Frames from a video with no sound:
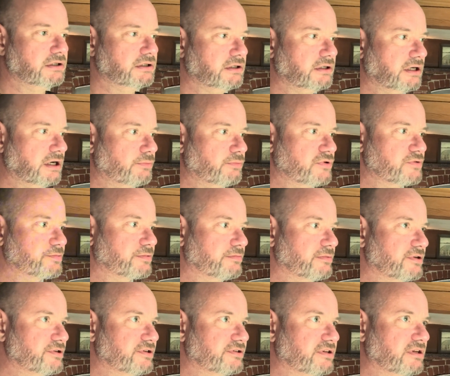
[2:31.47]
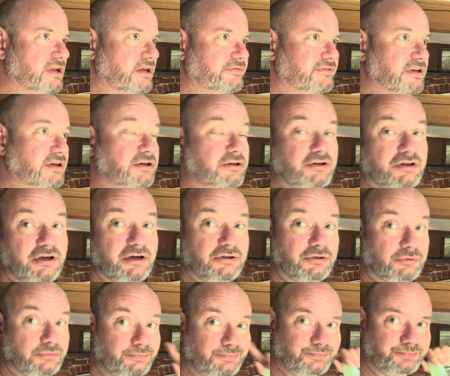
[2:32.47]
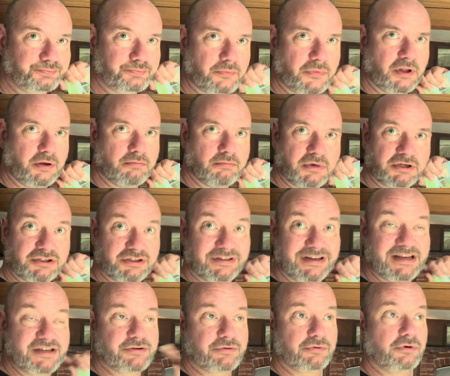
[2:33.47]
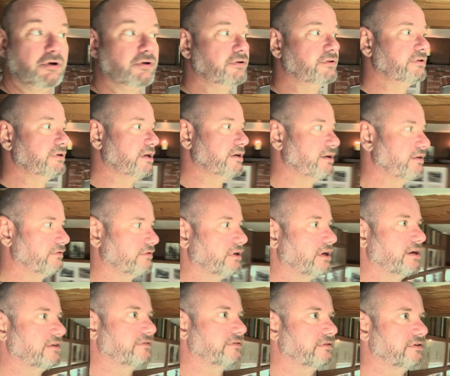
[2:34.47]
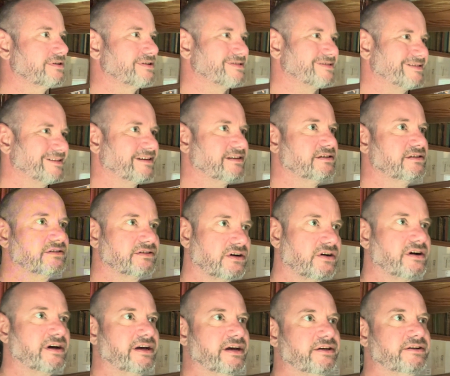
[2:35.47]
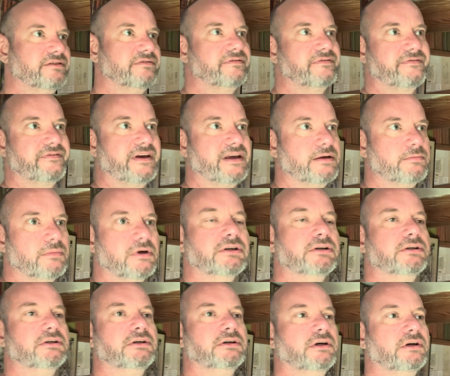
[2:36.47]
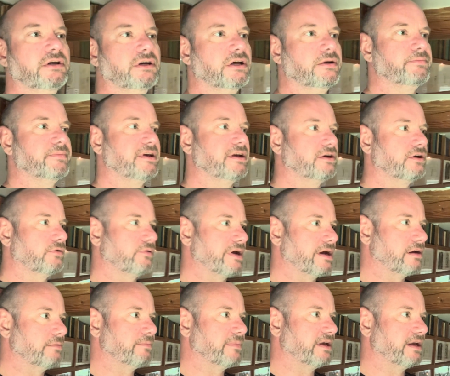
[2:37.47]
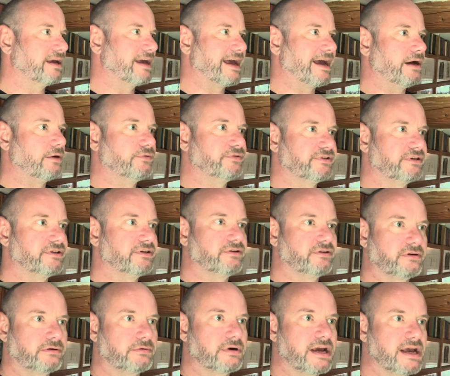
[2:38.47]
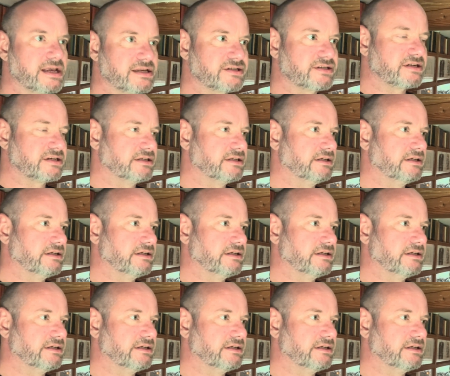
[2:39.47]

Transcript: and was promoted to Lieutenant Colonel. Much later on in his life, sick and tired of fame and being hounded and harassed,